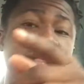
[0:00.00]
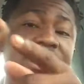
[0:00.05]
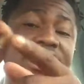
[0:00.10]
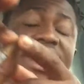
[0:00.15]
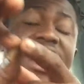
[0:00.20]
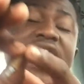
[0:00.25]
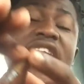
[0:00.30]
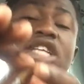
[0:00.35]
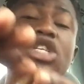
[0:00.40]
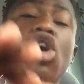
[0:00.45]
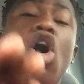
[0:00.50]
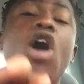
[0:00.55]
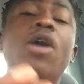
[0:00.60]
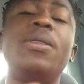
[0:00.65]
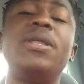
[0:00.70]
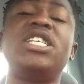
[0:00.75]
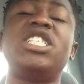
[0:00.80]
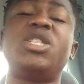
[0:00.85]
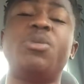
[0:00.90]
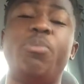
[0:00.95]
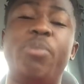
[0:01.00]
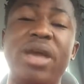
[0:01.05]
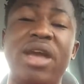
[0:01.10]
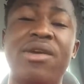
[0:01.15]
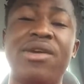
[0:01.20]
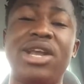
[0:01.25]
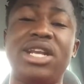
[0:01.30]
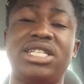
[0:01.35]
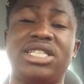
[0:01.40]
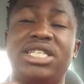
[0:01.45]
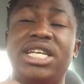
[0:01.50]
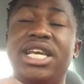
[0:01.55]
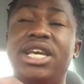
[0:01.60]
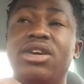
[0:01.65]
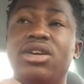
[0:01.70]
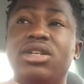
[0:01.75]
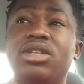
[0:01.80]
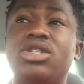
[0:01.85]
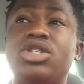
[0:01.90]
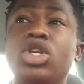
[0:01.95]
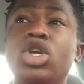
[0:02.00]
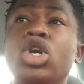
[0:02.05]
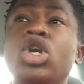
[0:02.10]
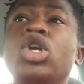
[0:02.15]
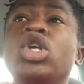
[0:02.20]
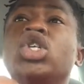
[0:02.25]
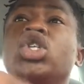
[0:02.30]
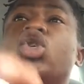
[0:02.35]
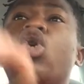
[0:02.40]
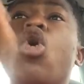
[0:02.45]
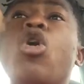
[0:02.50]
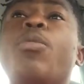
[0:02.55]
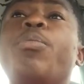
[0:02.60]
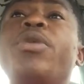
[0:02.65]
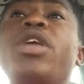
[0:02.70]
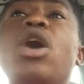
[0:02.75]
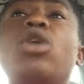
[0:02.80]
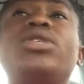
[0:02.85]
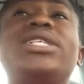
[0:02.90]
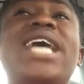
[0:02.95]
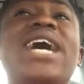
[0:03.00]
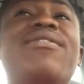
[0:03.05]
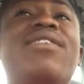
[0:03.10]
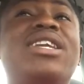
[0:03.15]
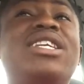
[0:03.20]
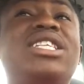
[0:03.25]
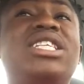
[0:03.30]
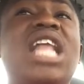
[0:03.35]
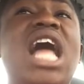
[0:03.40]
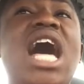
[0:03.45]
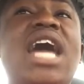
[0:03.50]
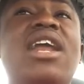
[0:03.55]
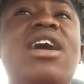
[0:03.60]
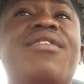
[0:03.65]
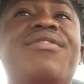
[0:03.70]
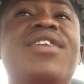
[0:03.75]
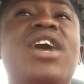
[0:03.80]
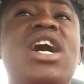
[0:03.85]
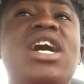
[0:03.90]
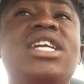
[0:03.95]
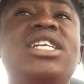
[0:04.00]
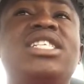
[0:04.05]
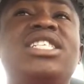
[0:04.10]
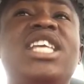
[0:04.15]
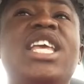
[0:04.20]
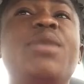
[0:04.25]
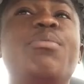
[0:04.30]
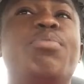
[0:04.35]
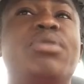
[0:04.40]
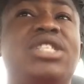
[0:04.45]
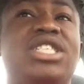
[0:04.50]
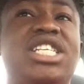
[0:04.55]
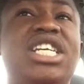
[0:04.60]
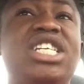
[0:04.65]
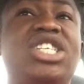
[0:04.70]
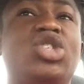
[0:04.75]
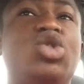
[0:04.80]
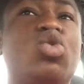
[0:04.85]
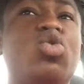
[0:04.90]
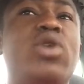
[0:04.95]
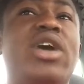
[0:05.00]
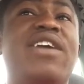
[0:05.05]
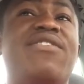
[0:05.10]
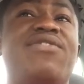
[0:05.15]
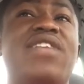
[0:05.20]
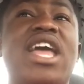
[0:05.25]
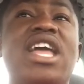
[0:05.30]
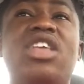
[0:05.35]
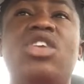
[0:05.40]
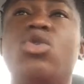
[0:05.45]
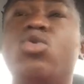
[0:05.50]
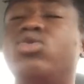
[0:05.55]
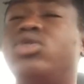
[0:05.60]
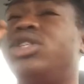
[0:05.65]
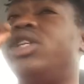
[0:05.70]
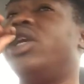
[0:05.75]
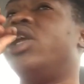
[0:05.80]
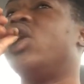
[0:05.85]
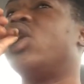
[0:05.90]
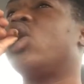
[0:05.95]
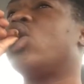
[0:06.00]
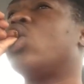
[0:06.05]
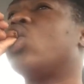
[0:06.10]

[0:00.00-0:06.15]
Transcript: These are the spirit seers. Scorpios have a lot of unseen potential if they use it.